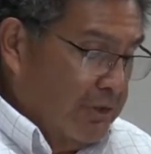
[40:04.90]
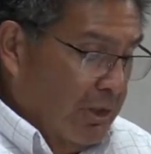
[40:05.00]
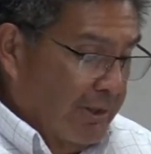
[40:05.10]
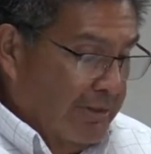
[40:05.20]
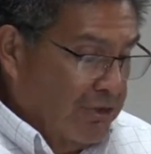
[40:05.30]

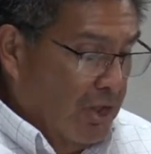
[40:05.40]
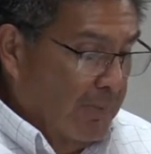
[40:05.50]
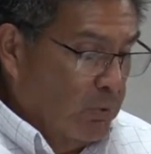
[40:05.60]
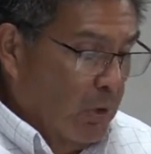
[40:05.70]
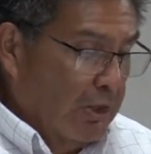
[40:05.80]
sorry, in
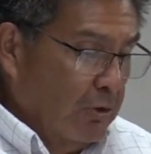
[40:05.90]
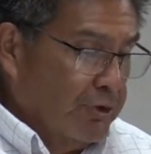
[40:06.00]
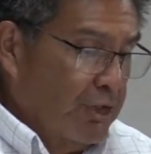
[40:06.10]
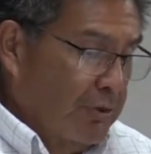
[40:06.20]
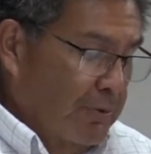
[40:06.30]
Psalms
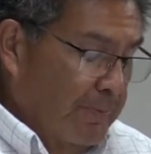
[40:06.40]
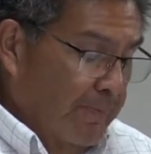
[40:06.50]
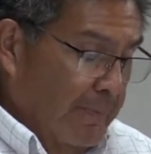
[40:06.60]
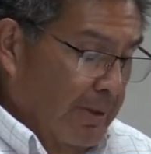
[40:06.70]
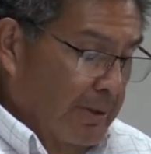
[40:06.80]
102,
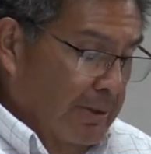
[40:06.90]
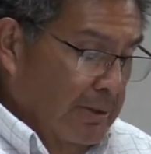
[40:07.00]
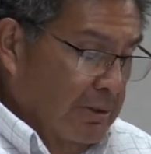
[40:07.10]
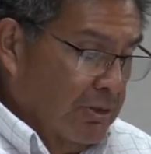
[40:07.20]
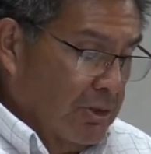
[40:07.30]

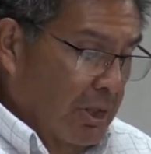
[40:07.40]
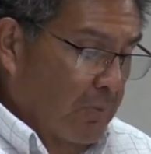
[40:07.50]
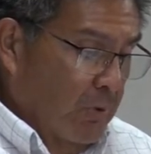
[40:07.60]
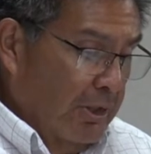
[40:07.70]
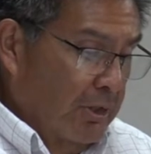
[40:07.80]

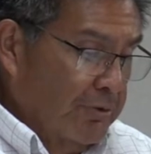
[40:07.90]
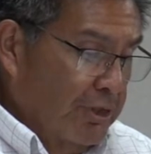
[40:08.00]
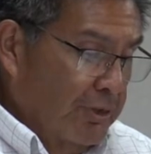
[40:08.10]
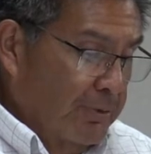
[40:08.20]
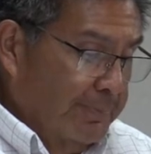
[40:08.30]
Psalm
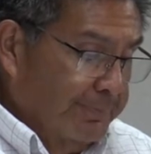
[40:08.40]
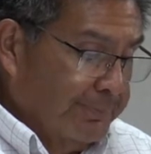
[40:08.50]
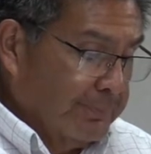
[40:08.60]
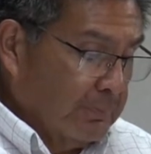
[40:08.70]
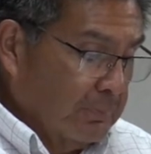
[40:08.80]
102,
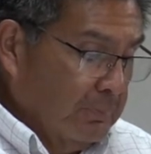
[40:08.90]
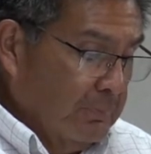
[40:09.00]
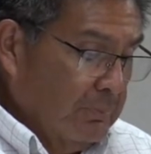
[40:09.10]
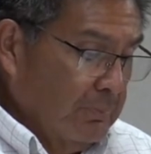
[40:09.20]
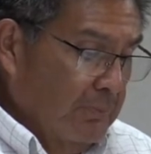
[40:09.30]

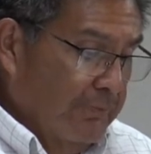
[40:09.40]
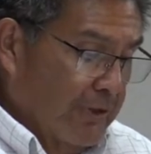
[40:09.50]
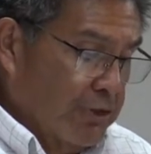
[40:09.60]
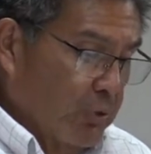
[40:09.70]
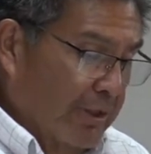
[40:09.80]

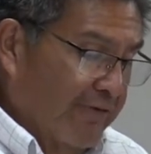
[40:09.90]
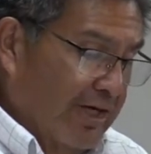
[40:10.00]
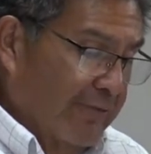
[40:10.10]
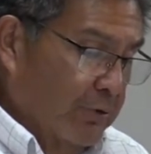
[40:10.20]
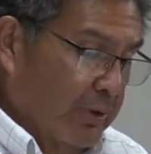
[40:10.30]
verse
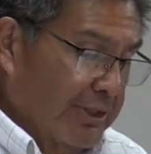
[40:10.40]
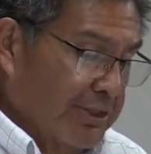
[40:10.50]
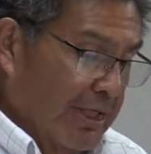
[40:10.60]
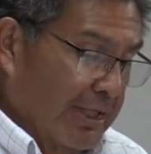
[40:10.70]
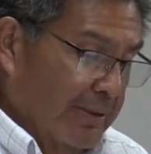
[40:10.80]
25 and
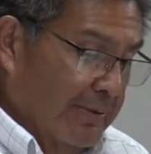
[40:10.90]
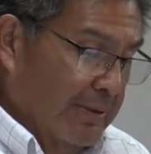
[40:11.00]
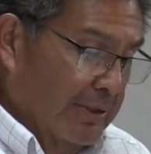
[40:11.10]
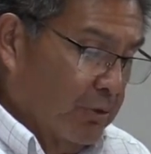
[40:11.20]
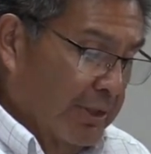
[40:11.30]
22,
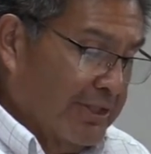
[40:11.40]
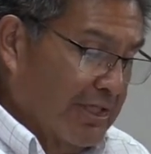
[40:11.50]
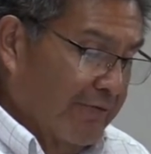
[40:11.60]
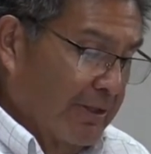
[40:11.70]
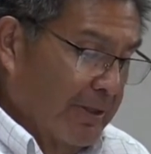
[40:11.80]

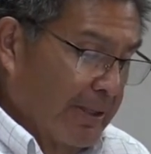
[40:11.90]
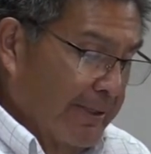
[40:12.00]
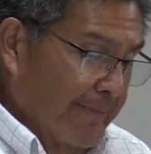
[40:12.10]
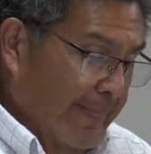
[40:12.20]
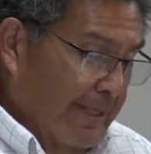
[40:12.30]
27.
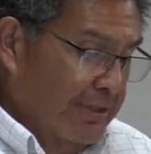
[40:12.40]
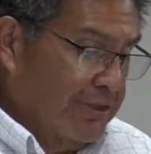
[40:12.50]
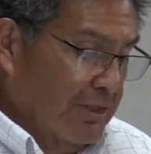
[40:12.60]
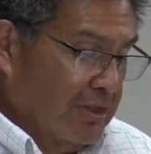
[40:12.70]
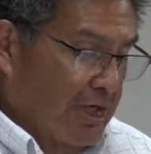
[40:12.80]
It
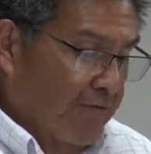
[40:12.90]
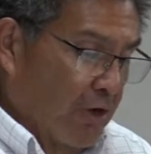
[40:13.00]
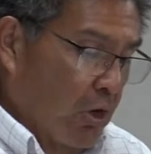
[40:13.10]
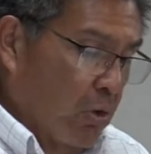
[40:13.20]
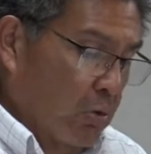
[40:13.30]
says,
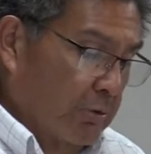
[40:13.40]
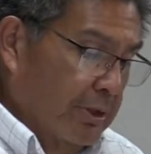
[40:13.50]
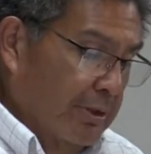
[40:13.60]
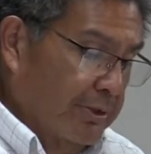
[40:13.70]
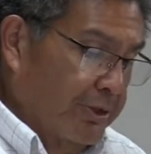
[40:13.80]
Of
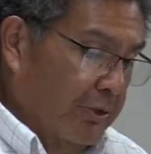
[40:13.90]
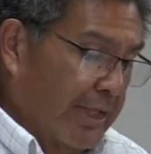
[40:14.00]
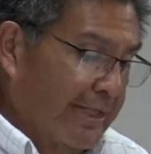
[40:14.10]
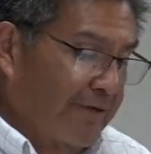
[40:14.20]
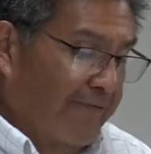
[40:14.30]
old you
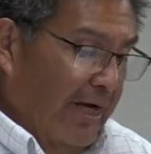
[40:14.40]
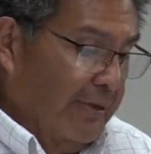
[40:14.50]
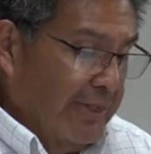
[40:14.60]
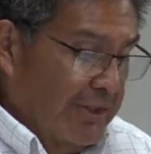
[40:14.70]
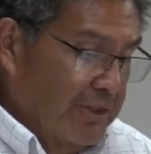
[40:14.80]
laid the
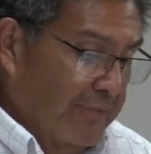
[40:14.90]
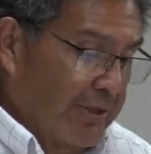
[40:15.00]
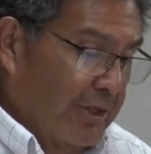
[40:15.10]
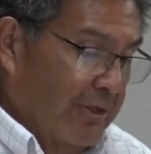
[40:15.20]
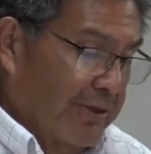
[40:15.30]
foundation of
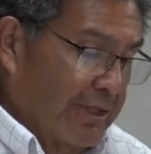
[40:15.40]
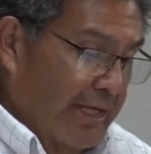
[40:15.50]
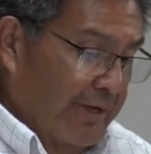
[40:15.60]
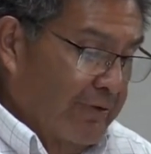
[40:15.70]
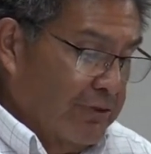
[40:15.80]
the earth, and the
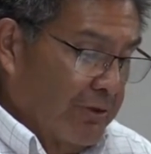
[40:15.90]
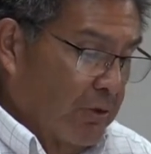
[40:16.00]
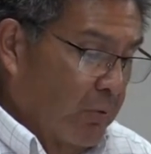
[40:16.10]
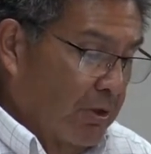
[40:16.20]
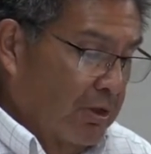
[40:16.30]
heavens are
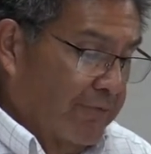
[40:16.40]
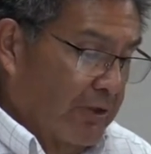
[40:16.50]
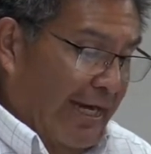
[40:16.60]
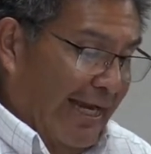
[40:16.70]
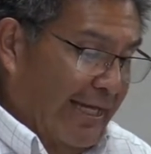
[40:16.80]
the work of
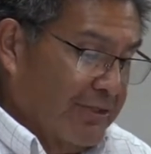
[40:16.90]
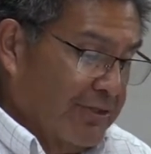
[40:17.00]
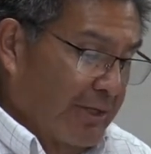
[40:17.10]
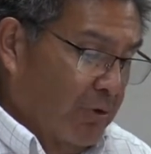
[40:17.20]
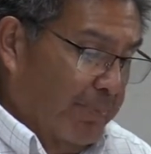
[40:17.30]
your hands.
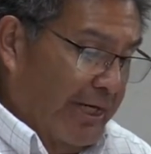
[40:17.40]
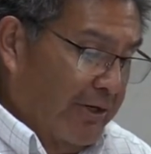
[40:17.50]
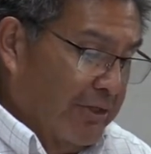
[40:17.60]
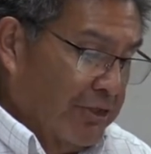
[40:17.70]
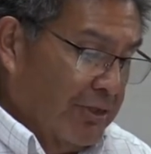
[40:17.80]
They will
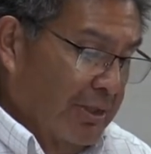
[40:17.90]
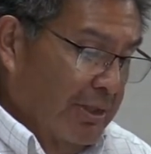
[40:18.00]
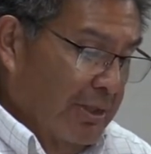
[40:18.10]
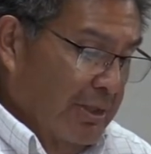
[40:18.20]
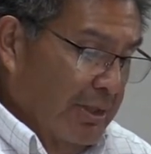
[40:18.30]
perish,
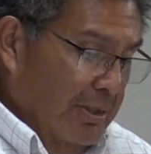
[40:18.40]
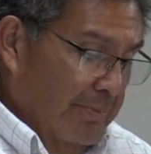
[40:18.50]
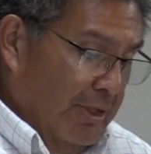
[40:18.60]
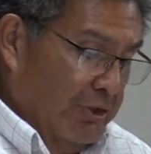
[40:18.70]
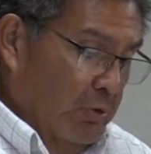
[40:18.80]

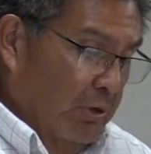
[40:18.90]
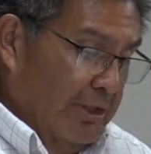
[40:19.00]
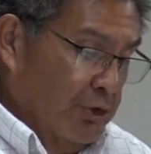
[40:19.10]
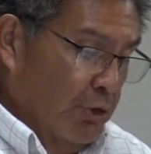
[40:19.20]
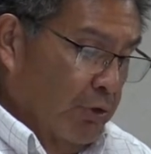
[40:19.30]
but you will
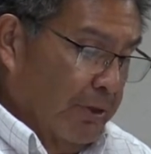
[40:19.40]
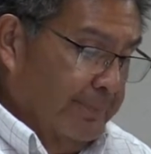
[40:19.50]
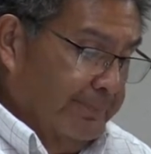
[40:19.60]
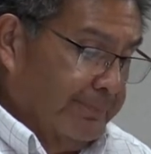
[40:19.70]
endure.